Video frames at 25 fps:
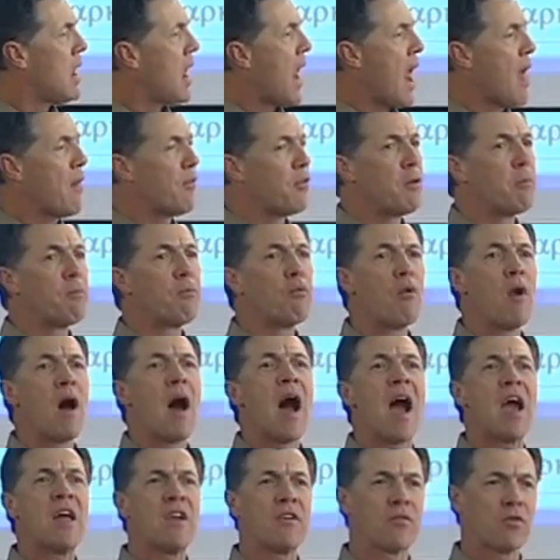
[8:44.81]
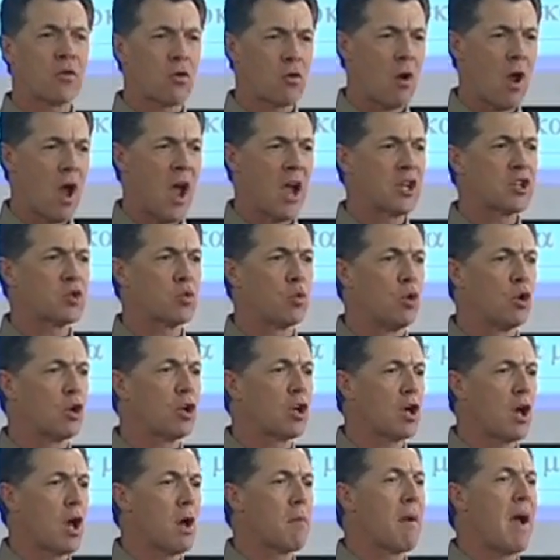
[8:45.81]
And the bride of Christ will
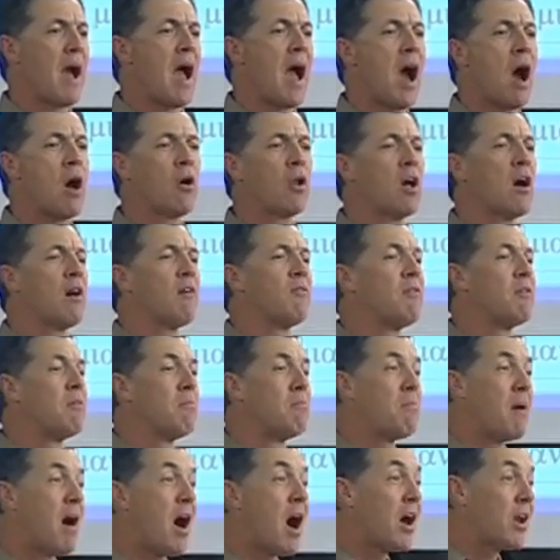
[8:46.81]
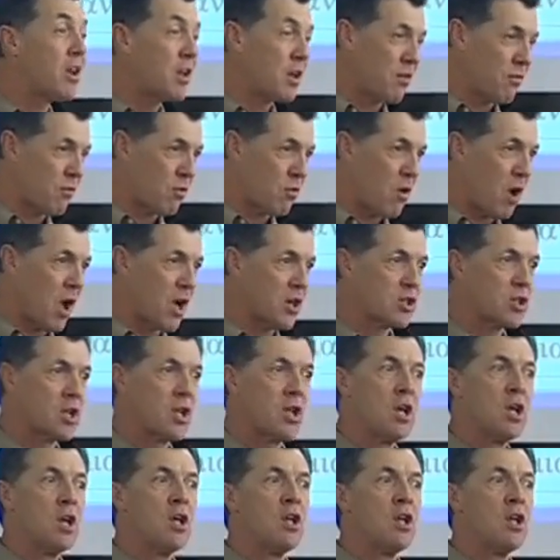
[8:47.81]
come out of the body of Christ